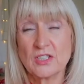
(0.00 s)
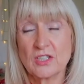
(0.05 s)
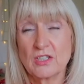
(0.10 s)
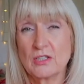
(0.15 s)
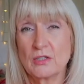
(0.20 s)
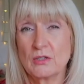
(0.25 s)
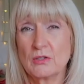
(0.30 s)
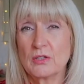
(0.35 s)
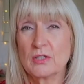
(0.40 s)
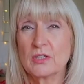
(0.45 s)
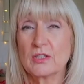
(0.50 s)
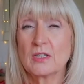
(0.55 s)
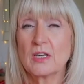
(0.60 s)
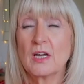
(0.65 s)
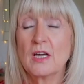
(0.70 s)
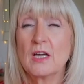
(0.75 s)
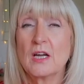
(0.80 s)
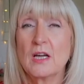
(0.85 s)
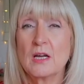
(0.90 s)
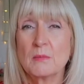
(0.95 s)
I know
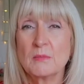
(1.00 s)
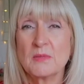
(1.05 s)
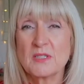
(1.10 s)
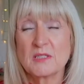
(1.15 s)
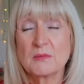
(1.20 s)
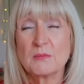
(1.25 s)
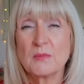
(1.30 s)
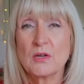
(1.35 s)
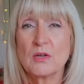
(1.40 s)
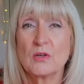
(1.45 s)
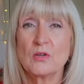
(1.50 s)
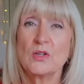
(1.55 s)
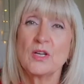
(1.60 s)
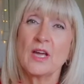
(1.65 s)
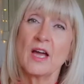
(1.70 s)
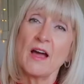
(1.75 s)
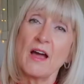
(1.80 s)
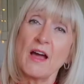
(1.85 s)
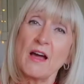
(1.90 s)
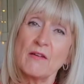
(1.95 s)
that Missoma
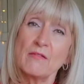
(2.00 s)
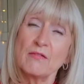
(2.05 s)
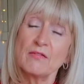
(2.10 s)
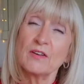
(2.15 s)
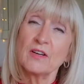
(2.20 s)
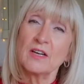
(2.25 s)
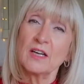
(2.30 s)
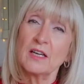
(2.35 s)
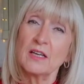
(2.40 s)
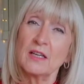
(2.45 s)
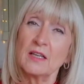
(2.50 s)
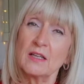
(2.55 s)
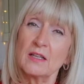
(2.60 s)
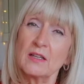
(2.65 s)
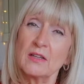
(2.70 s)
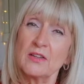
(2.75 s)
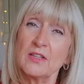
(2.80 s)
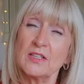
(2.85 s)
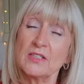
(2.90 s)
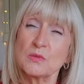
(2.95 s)
only have
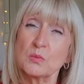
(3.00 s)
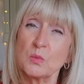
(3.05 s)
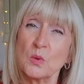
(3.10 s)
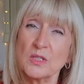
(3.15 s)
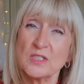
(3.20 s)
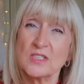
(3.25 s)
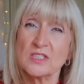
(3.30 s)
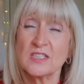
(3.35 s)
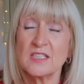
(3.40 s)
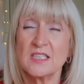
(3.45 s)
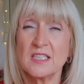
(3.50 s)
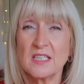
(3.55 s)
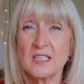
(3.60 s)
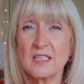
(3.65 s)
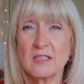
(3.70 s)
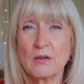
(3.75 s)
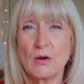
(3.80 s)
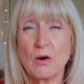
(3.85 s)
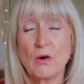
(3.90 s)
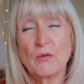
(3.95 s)
uh, this once a
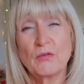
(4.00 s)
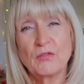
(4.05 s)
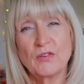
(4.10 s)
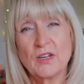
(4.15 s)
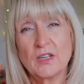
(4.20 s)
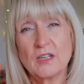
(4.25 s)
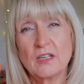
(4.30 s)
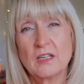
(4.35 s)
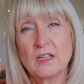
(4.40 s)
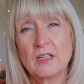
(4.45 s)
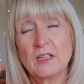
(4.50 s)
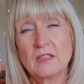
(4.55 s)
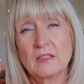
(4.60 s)
year offer,